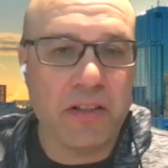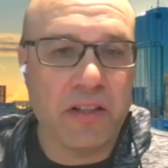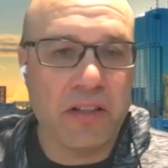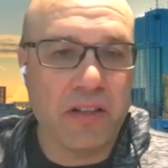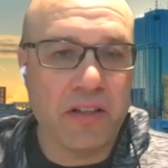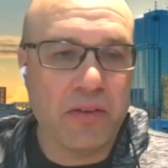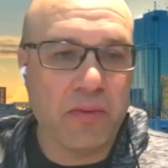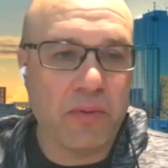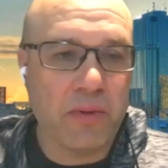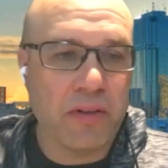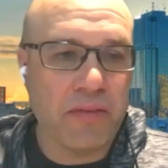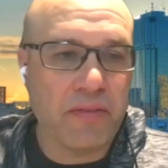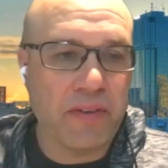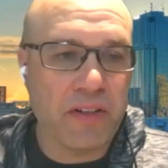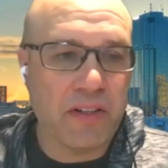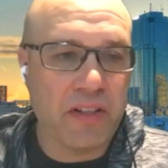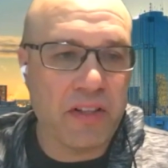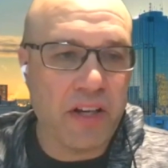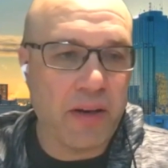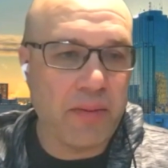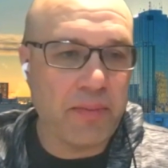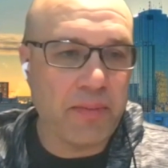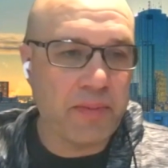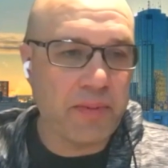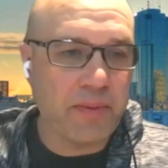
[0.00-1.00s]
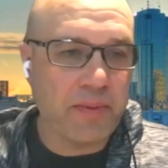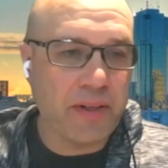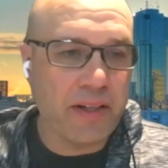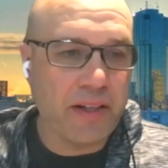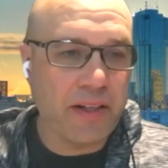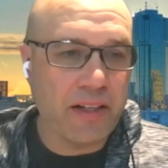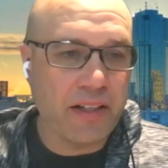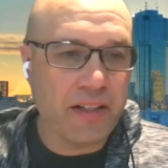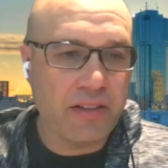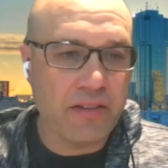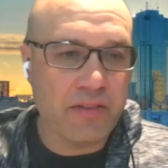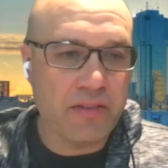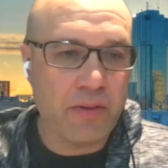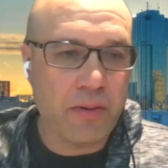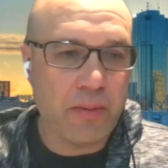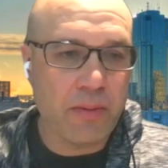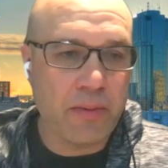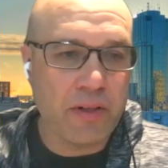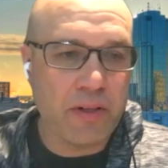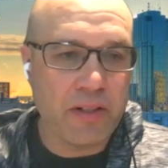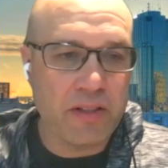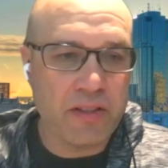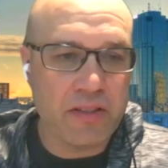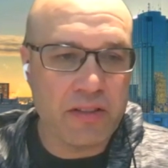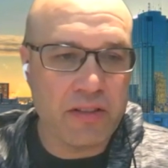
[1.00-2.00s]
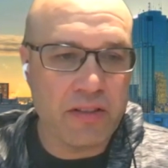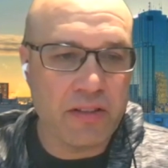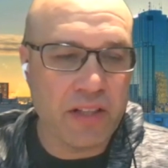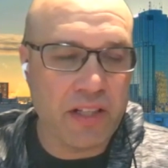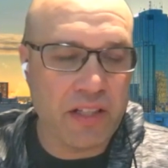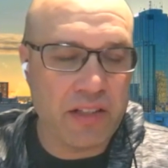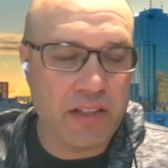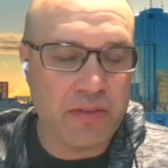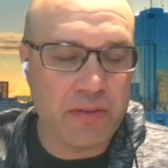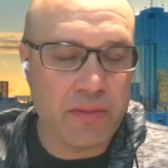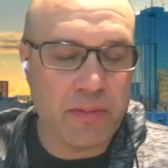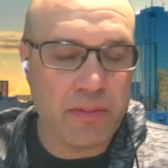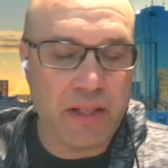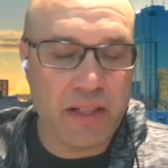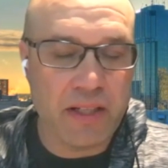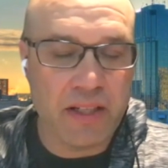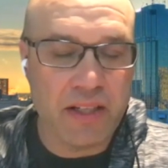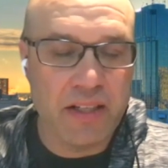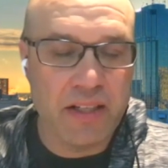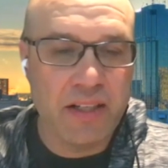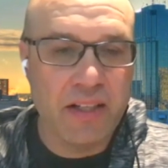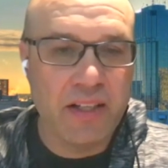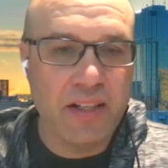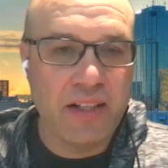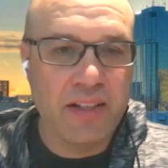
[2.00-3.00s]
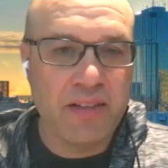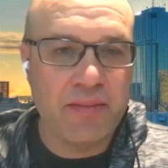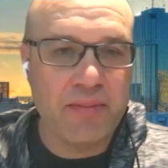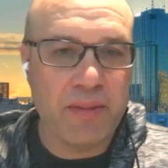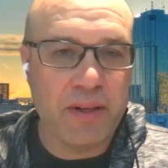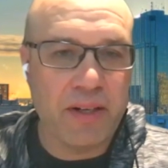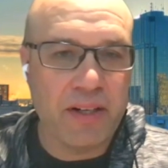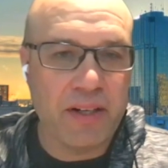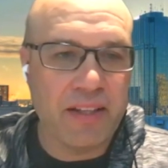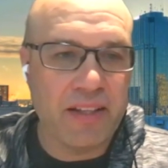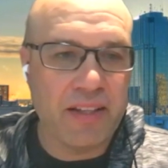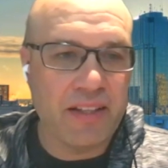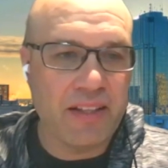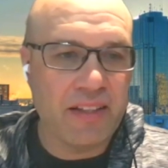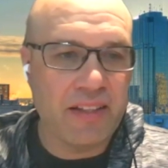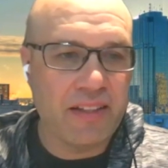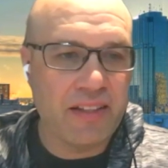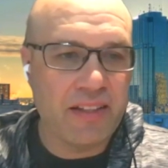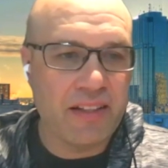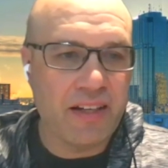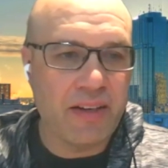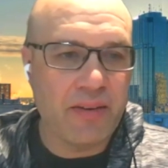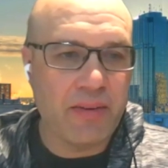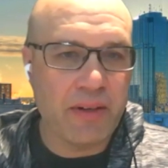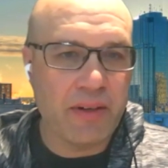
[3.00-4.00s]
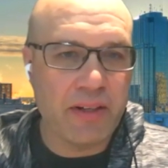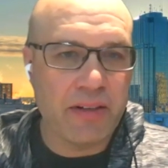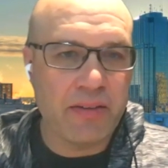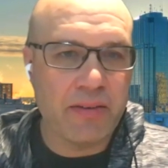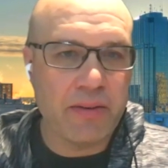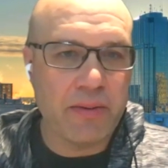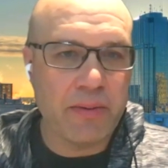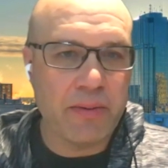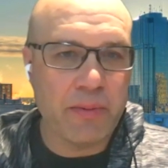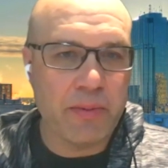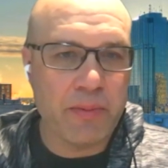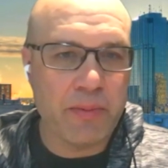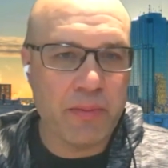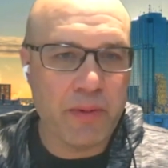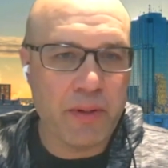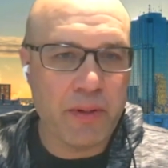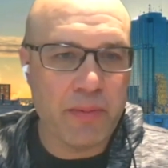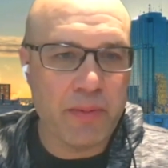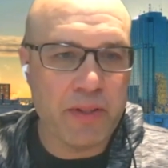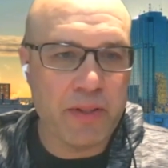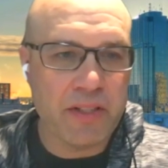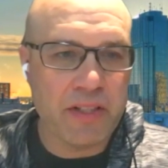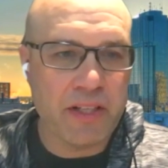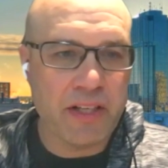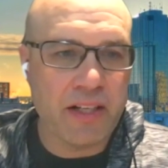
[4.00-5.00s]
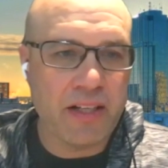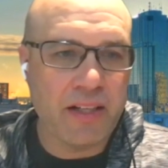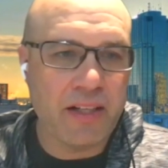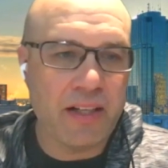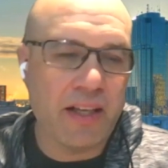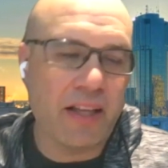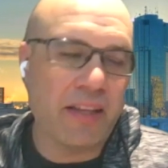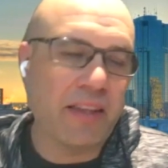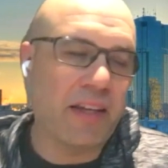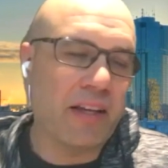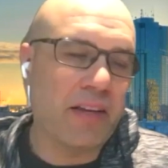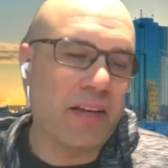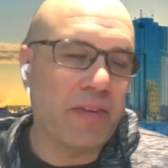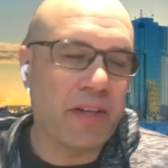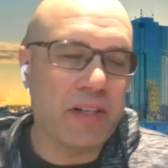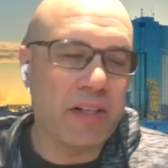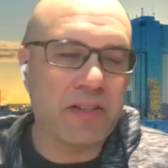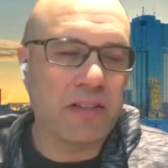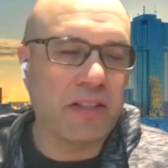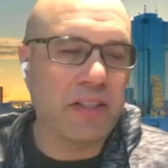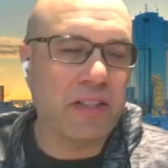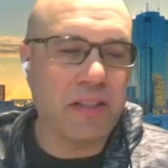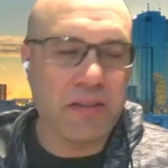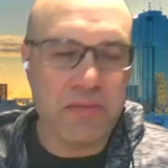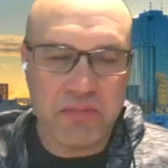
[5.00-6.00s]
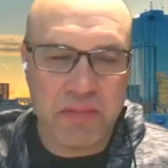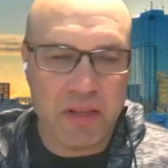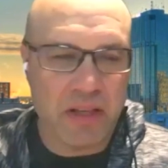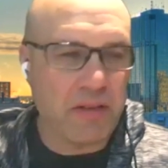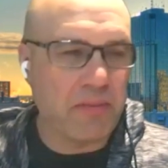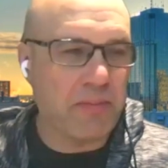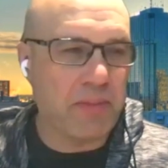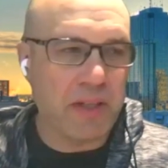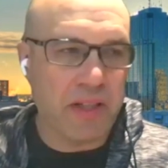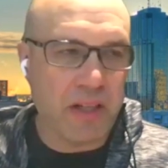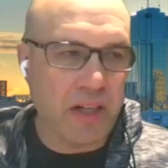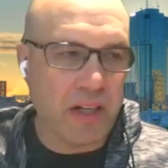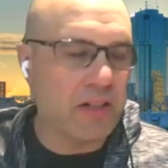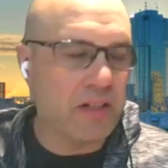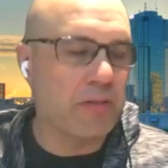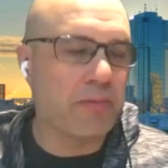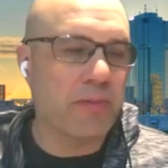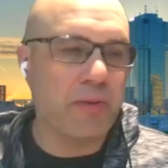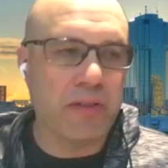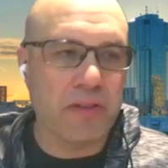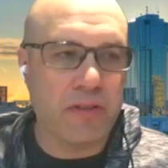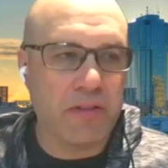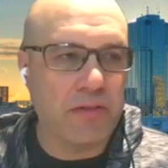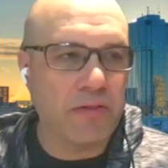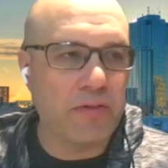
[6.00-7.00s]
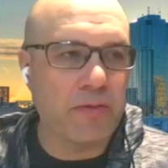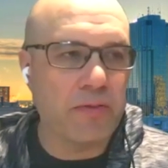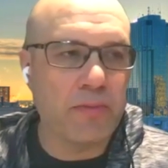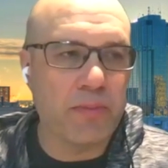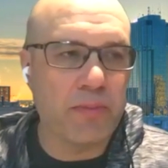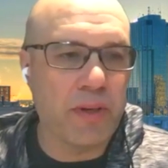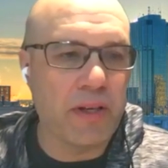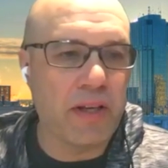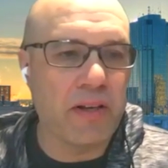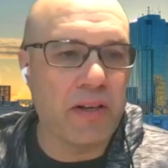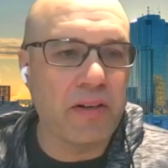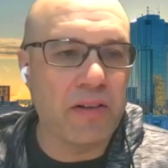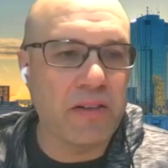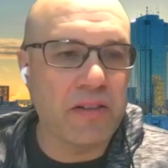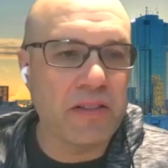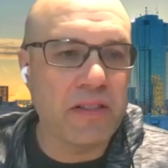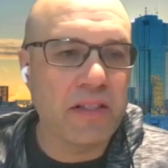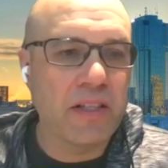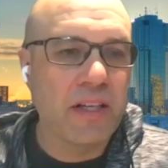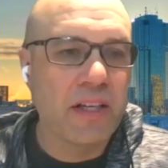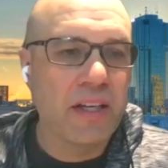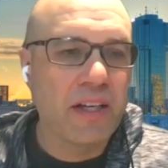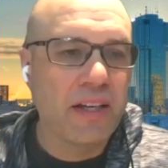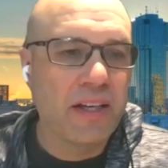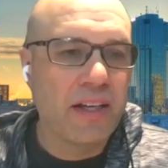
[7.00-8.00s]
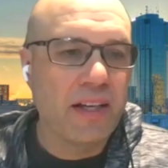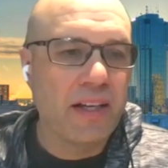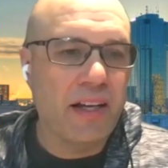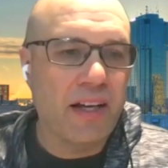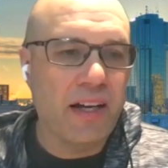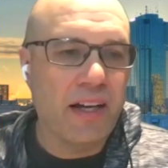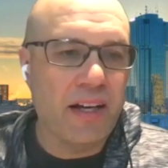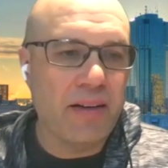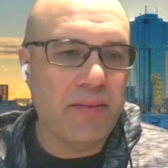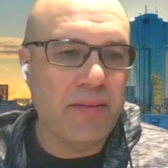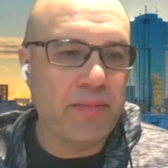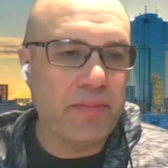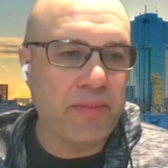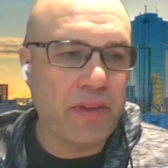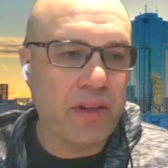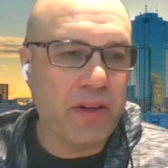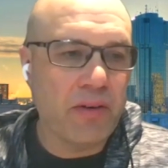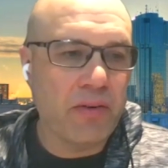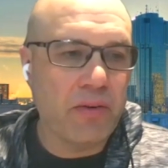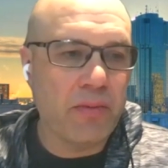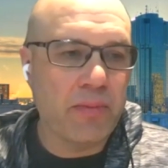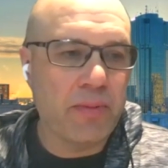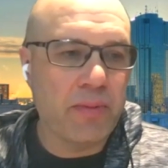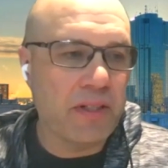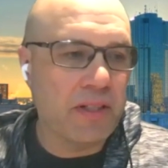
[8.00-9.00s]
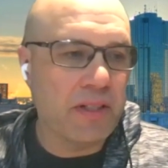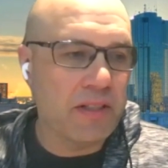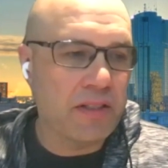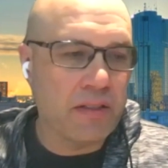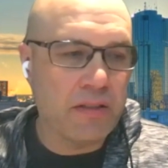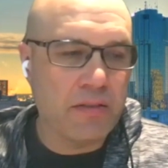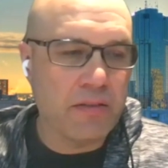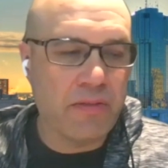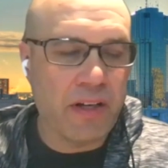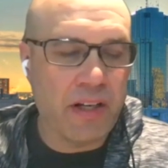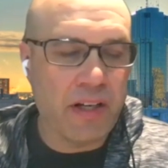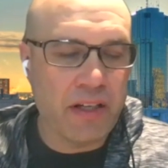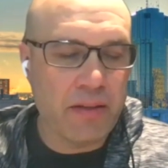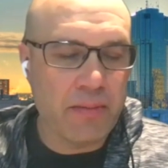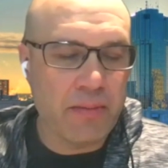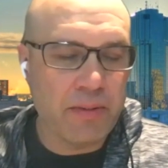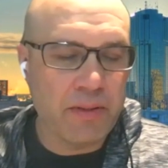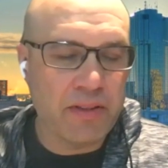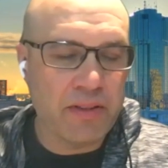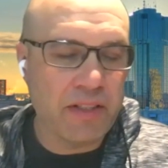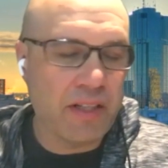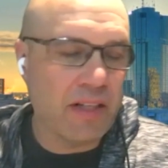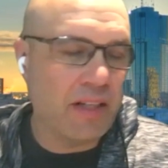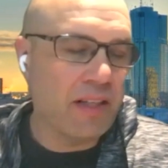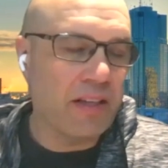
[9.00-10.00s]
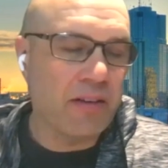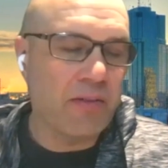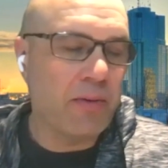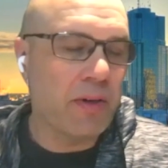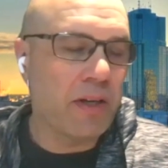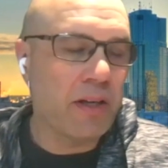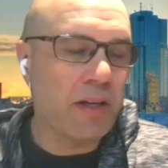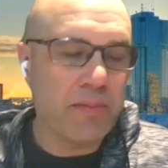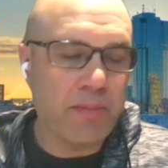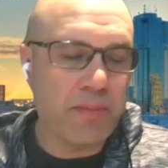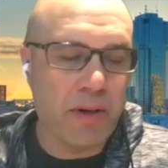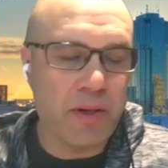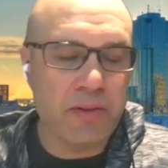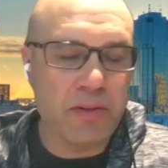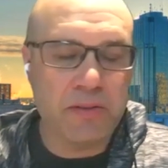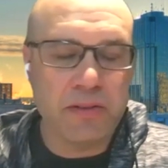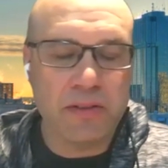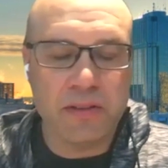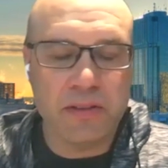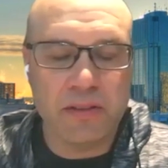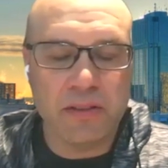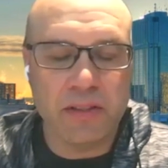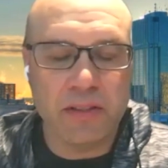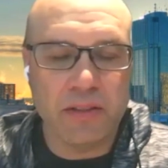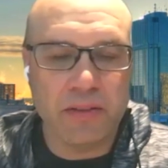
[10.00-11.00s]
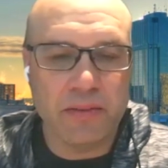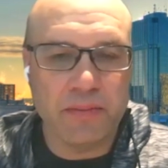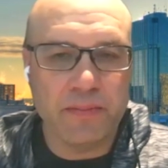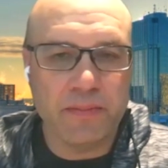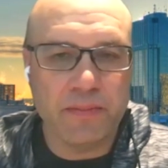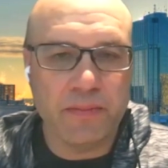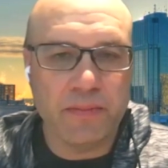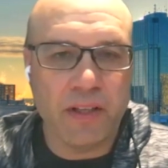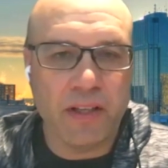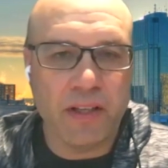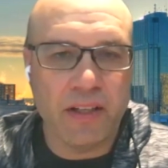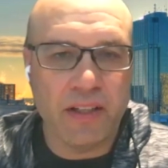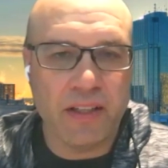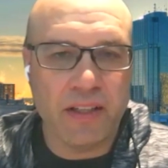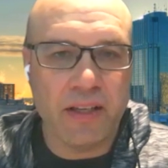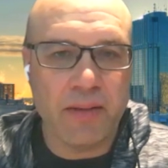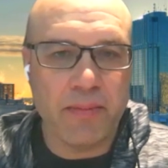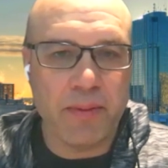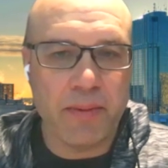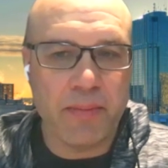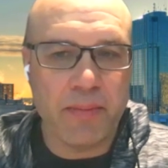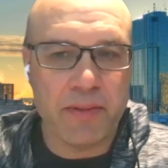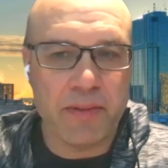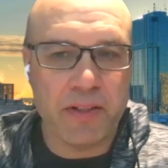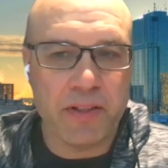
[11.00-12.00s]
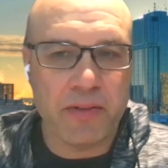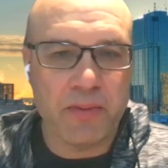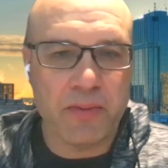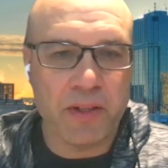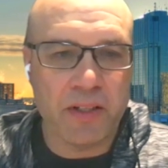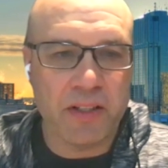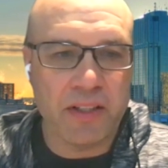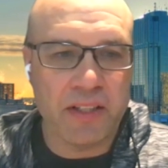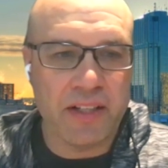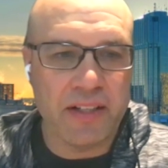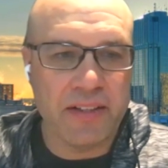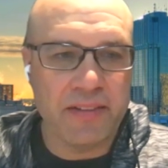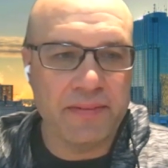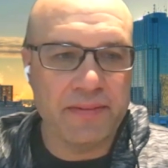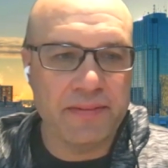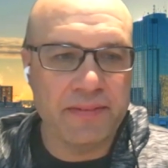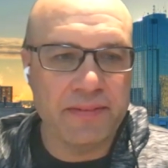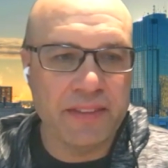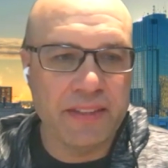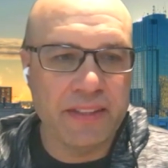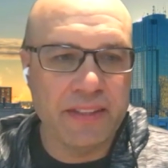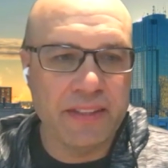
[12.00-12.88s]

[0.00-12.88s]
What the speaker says: you're one of our top contributors, so thanks for being part of the network. We appreciate it. I think eventually it'll be contributions from peers that will be just as valuable as anything we could post. So keep up the good work there.